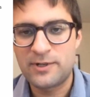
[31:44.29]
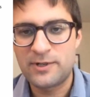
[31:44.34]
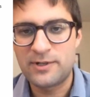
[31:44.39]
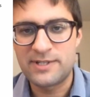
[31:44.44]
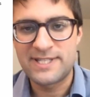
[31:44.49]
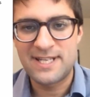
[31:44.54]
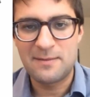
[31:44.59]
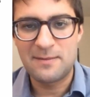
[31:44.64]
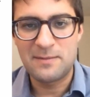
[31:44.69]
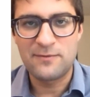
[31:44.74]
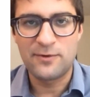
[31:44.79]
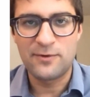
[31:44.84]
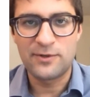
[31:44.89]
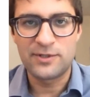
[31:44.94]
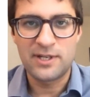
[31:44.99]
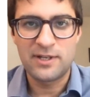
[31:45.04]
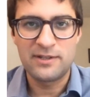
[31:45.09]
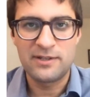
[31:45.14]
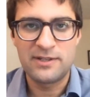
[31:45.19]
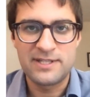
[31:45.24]
where the CMB
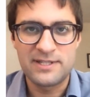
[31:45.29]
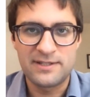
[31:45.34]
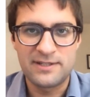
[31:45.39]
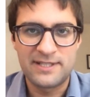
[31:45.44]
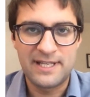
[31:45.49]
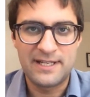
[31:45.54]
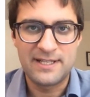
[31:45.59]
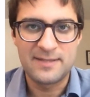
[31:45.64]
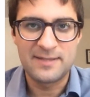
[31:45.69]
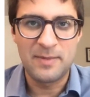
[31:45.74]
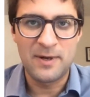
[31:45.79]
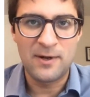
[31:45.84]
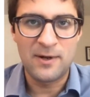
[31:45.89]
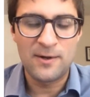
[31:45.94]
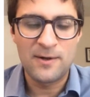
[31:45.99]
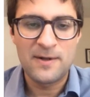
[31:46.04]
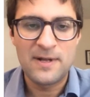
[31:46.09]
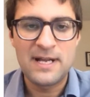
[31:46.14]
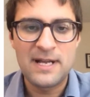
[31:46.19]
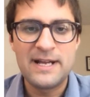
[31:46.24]
photon is a tennis
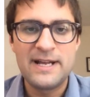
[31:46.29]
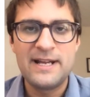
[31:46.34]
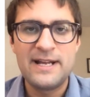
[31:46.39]
ball